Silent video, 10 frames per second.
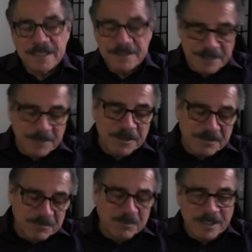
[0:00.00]

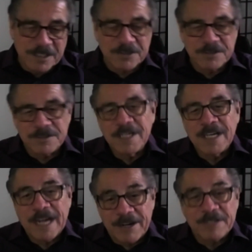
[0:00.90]
Number one and two.
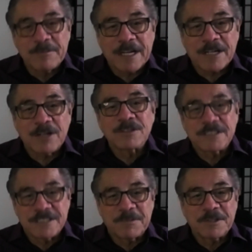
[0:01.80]
Ironing my clothes
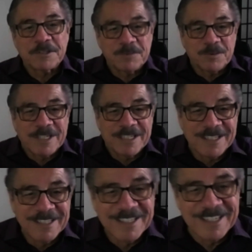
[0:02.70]
is number one.
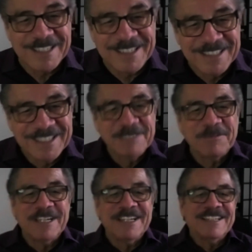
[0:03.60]

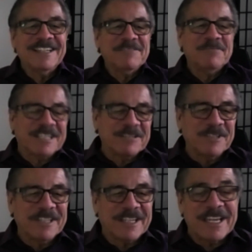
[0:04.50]
but
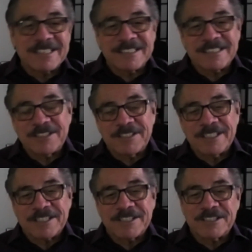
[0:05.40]
communications, and you
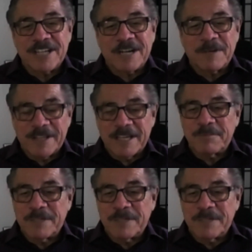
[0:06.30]
did a good job on that.